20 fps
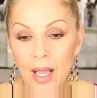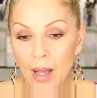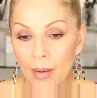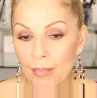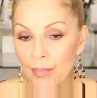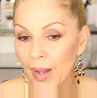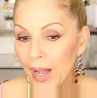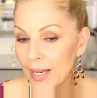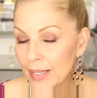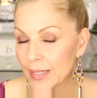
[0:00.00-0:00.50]
Uh,
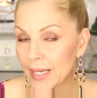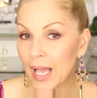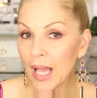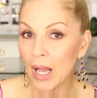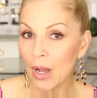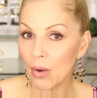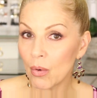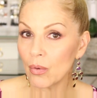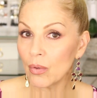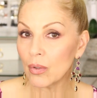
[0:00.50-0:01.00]
by
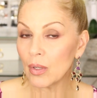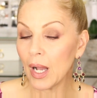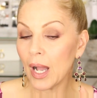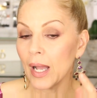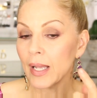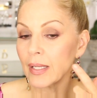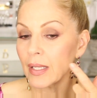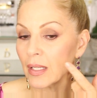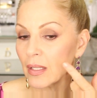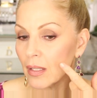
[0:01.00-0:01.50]
now,
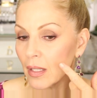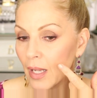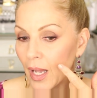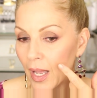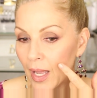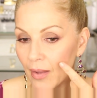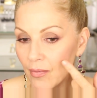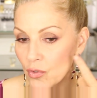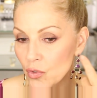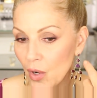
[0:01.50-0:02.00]
I get
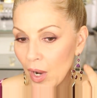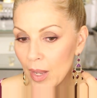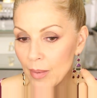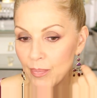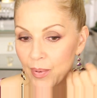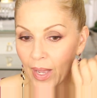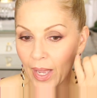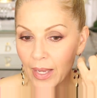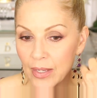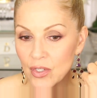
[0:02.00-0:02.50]
I have dry
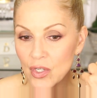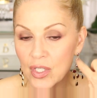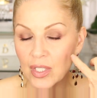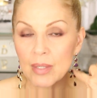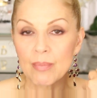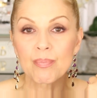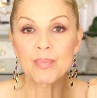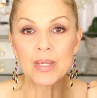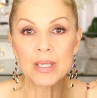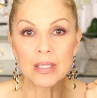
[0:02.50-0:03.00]

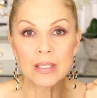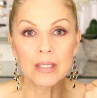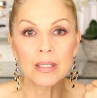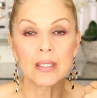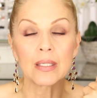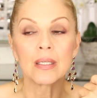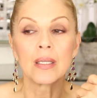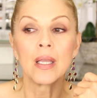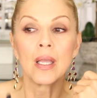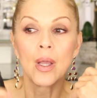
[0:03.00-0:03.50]
patches and
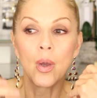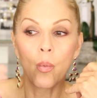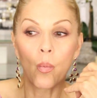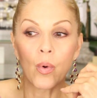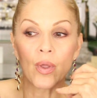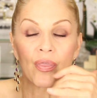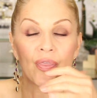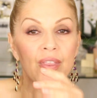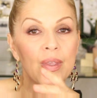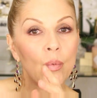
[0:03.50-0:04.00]
peeling
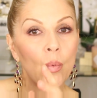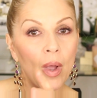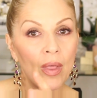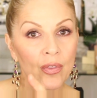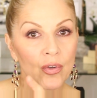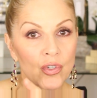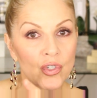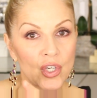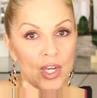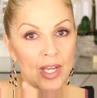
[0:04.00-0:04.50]
with the
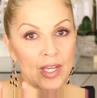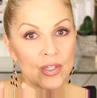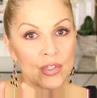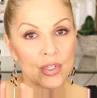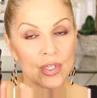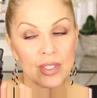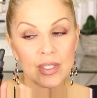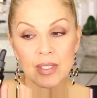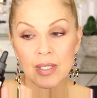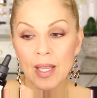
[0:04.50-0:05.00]
weather
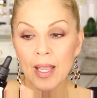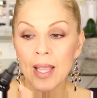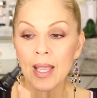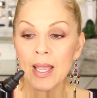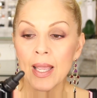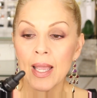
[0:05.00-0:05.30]
changes.